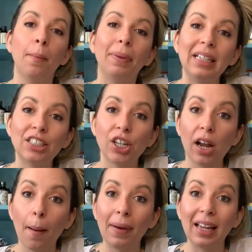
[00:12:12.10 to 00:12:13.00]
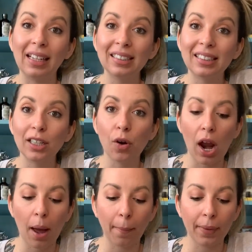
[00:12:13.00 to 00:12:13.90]
Please check out my
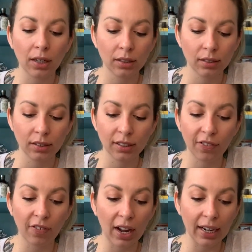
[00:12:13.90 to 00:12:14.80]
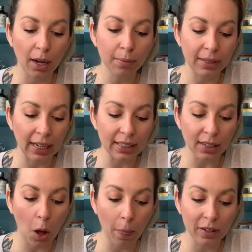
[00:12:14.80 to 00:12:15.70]
Instagram to find updates
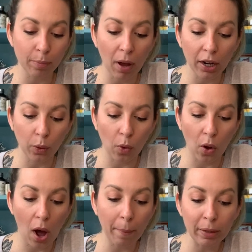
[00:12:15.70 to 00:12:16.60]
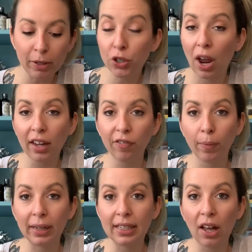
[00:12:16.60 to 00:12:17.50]
on this body oil. I'm gonna be trying it for
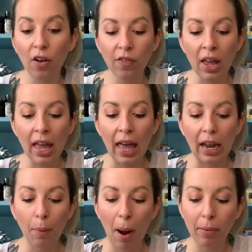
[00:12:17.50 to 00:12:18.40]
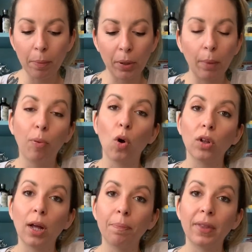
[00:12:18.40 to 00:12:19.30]
myself and I'll probably put a
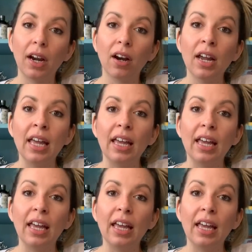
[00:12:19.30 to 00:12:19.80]
poll up there.